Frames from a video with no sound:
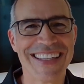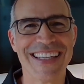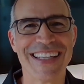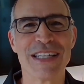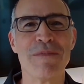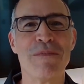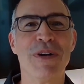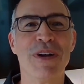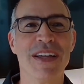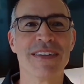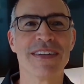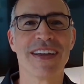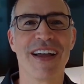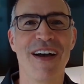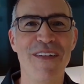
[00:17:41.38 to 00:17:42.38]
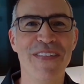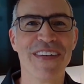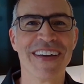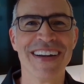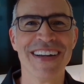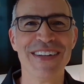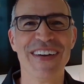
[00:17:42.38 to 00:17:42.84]
it's brilliant. It's like, oh, they're
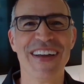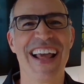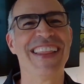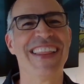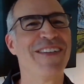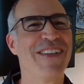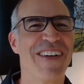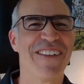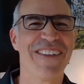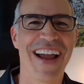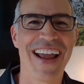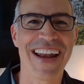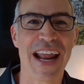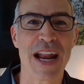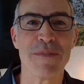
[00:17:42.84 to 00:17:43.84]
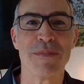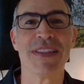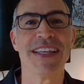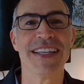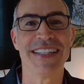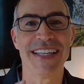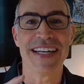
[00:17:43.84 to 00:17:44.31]
going to do it. And they went right at it, but
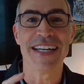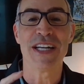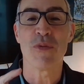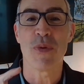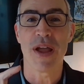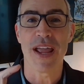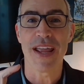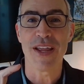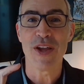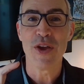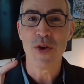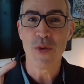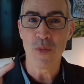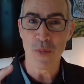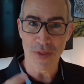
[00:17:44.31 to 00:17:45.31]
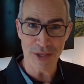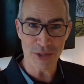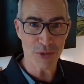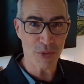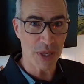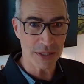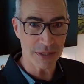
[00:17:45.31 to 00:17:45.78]
they did it in a way with a
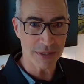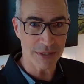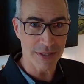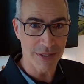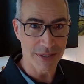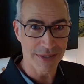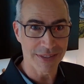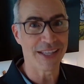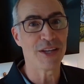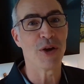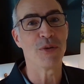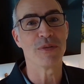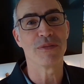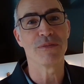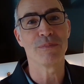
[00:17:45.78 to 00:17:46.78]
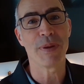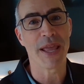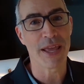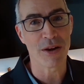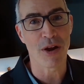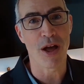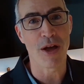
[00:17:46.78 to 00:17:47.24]
twist. They don't
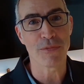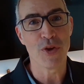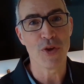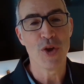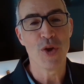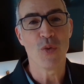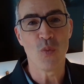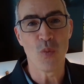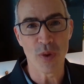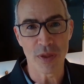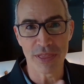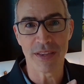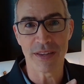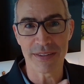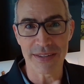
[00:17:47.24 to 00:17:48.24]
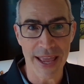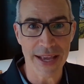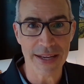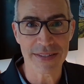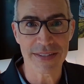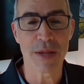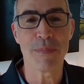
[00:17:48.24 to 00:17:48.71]
pay it off with the
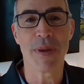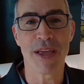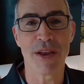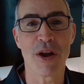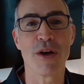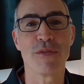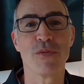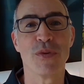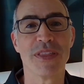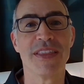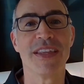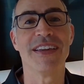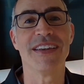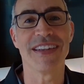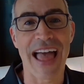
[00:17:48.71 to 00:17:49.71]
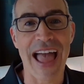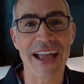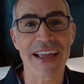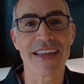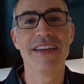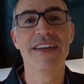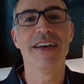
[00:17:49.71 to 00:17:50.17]
text. They pay it off with the
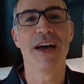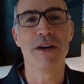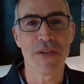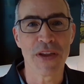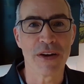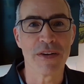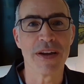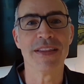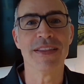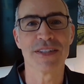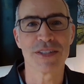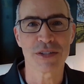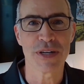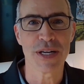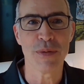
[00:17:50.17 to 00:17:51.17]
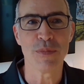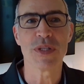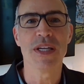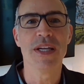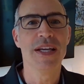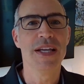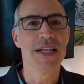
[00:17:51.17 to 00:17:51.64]
lack of hearing the
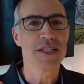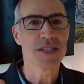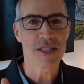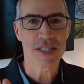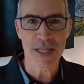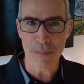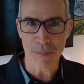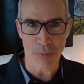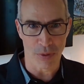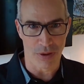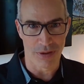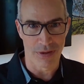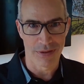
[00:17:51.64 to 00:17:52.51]
screams. Simple.